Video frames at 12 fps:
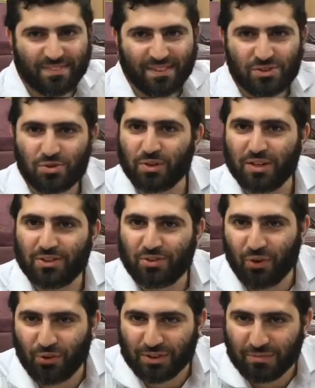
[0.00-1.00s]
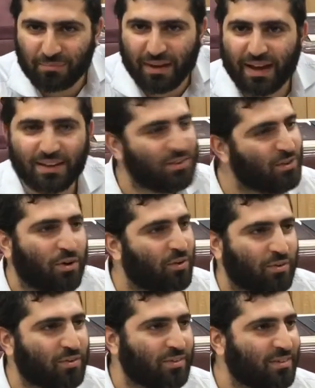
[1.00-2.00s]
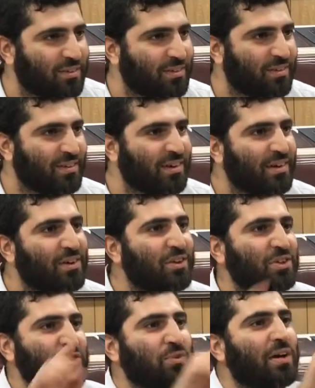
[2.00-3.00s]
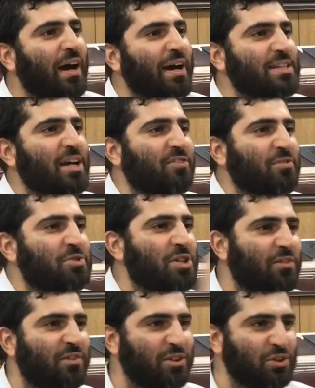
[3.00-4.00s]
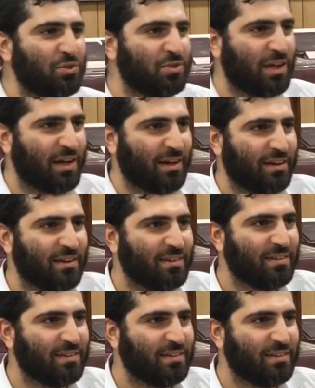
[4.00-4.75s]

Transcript: So he told them back, no. You guys are from Shevet Yehuda.